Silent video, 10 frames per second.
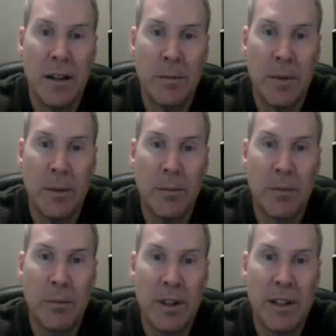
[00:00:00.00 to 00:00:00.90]
Palm
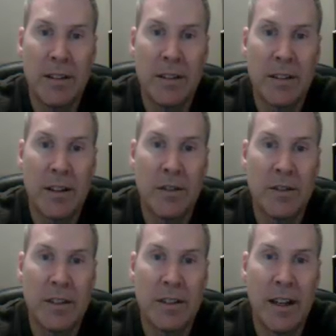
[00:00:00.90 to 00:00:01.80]
Springs, there's
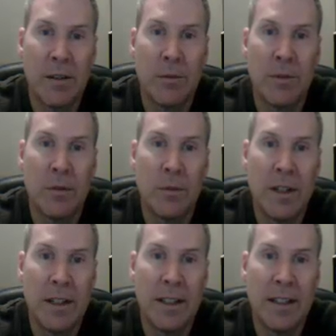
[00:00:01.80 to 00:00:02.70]
just that
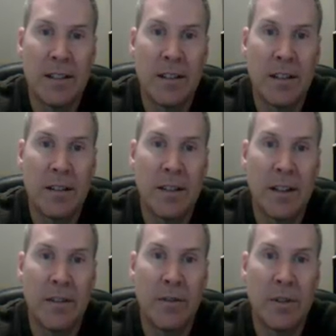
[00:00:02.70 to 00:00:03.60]
one, and it's called the
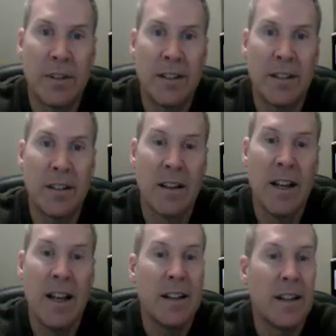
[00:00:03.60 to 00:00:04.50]
Four Seasons.
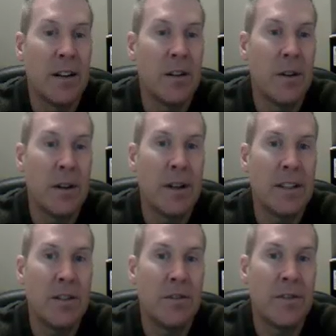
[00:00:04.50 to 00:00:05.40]
Now, a great way
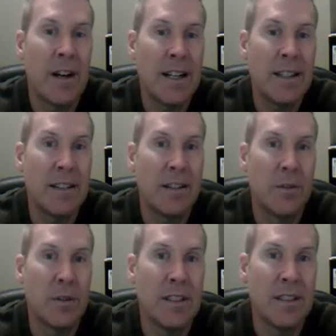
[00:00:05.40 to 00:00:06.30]
to find the Four
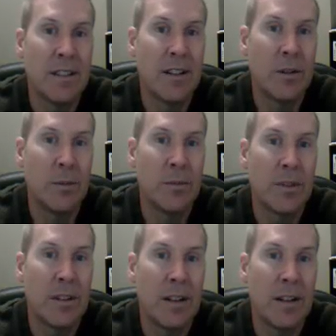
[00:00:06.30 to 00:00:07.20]
Seasons homes
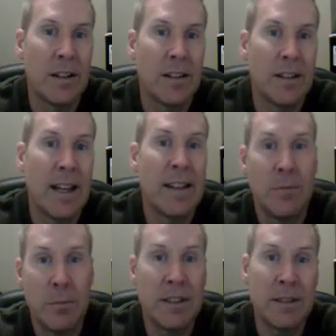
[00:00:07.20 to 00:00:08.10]
and then
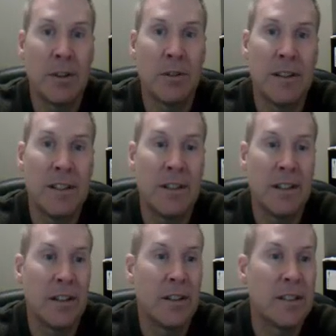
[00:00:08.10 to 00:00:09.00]
putting some other criteria in
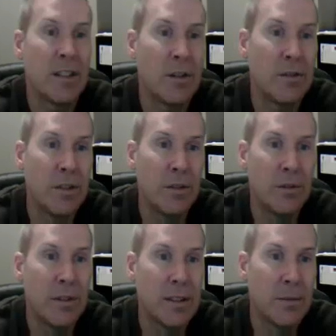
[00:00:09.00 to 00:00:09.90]
there is to go to
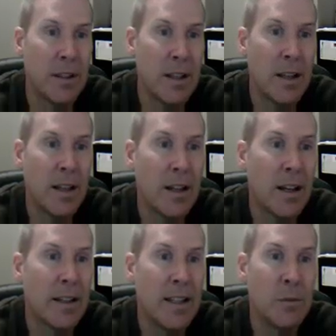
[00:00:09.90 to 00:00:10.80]
this
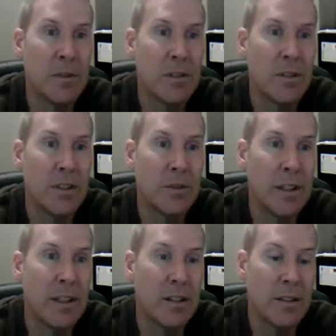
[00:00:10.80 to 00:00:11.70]
keyword search right
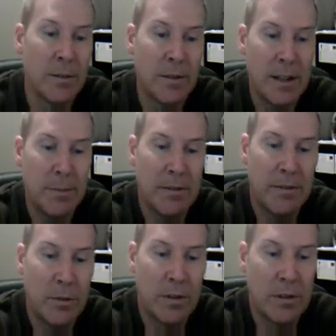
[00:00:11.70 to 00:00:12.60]
here and type in
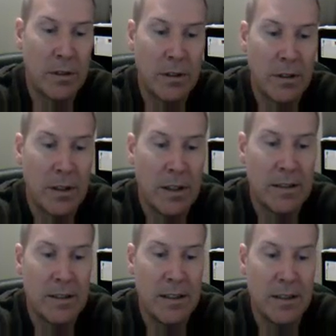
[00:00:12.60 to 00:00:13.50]
Four
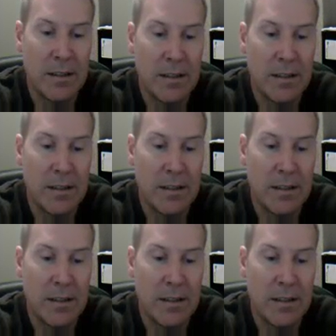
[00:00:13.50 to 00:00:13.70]
Seasons.